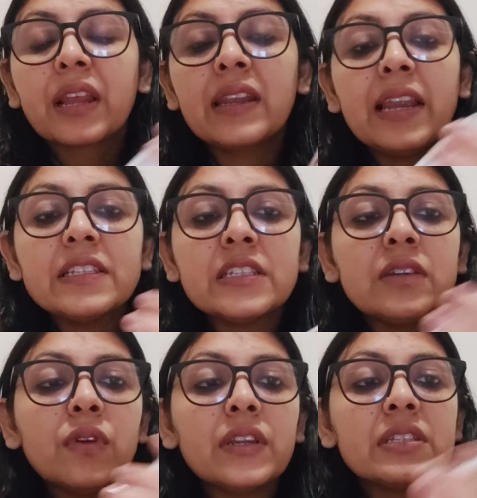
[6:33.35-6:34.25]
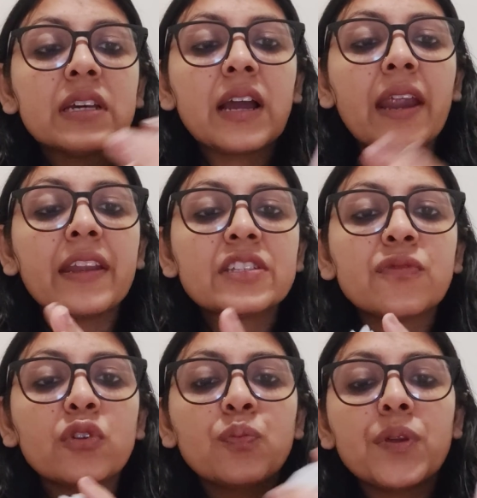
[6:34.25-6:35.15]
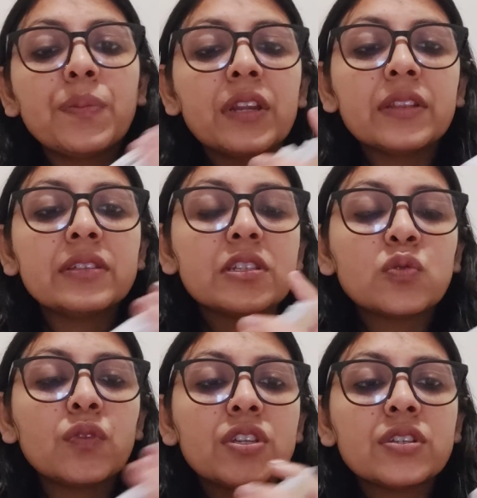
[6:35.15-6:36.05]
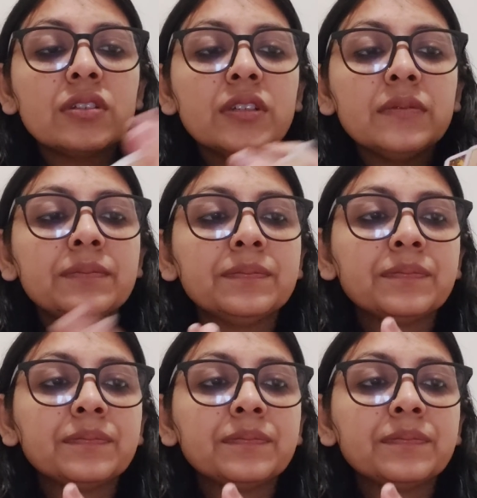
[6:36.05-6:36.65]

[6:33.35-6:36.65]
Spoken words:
Let's see what is the guidance for you people in the situation here.